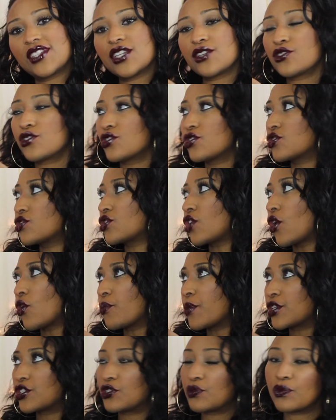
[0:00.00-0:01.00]
There's so
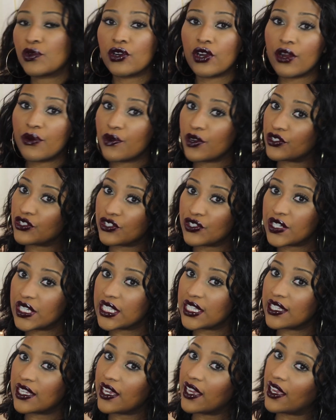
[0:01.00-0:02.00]
much more I want you
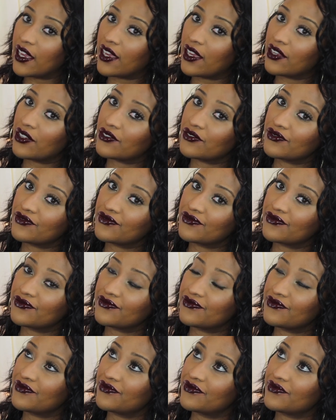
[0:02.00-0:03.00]
to see.
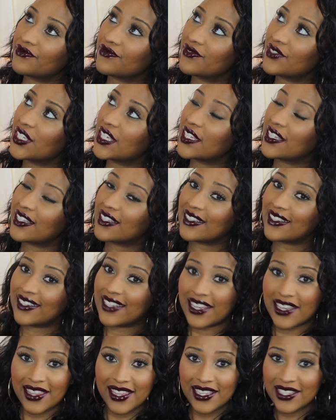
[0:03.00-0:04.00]

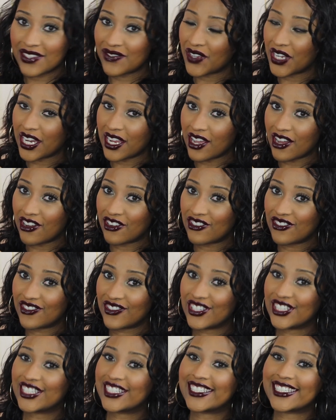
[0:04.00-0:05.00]
Click this
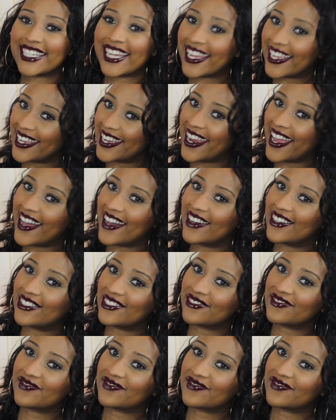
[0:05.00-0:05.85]
video, check it out.